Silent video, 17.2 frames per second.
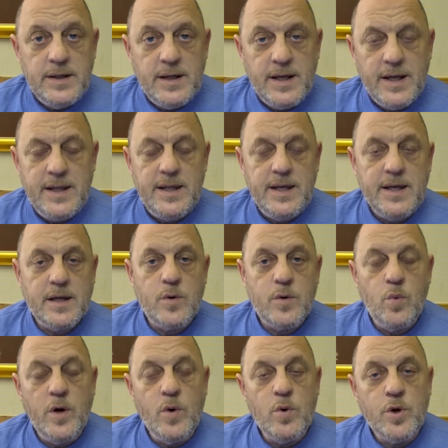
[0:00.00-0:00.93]
Hi there,
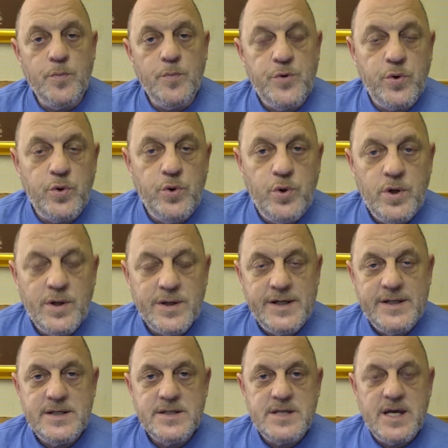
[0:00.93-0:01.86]
welcome to the
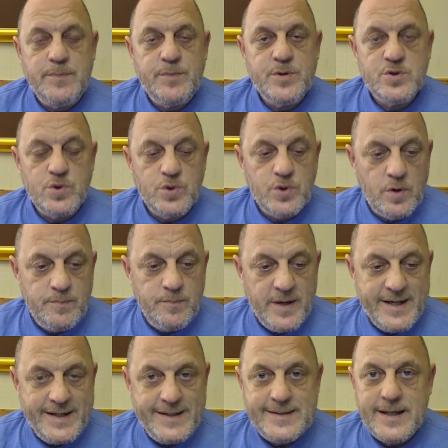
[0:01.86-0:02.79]
latest episode of
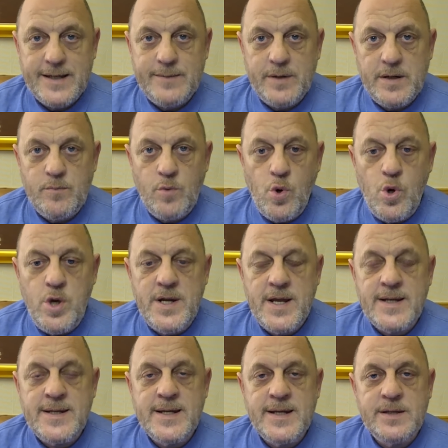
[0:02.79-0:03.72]
my 10-minute moan,
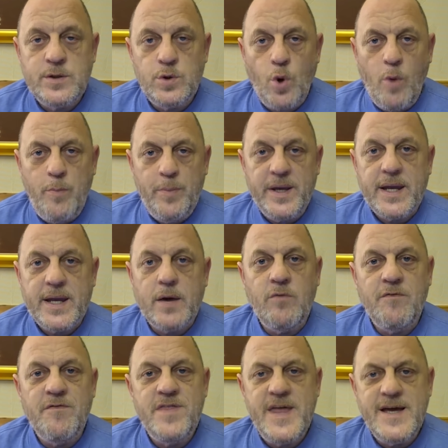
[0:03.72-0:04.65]
and the topic
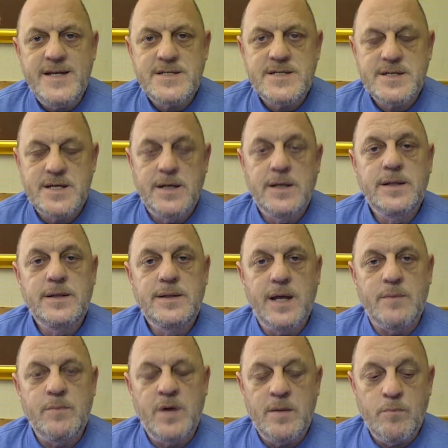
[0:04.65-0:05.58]
of this
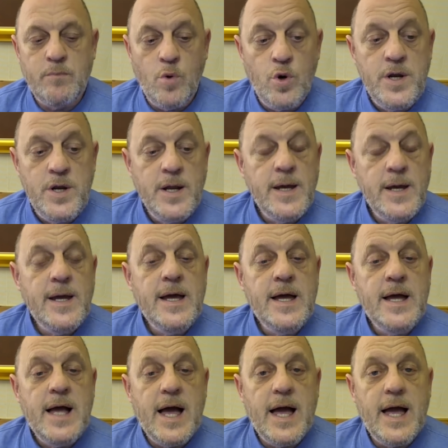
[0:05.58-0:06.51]
10-minute moan
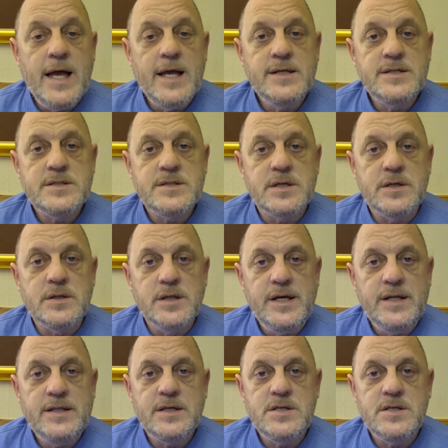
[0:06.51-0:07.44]
is the
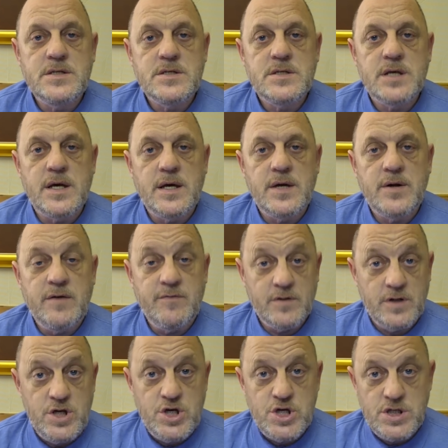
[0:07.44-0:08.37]
latest
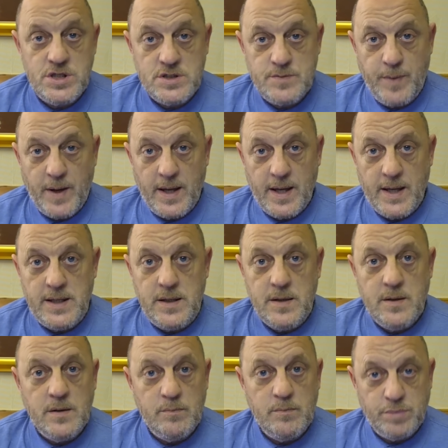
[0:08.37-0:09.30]
revelations by
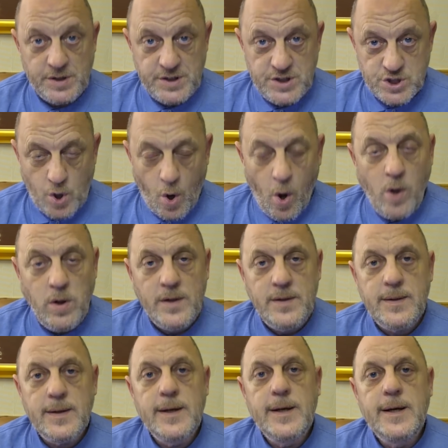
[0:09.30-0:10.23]
Police
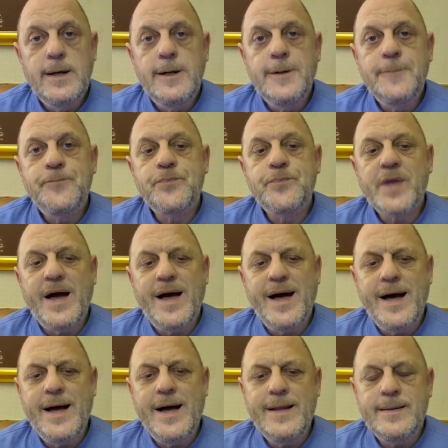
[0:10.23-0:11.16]
Scotland
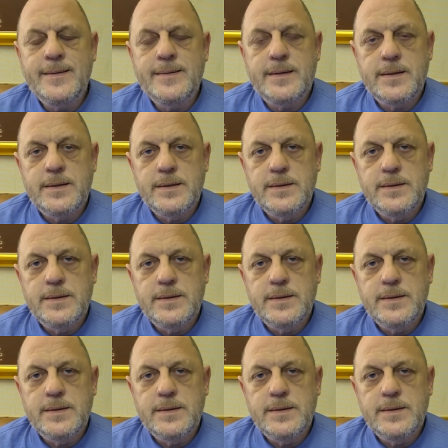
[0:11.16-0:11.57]
and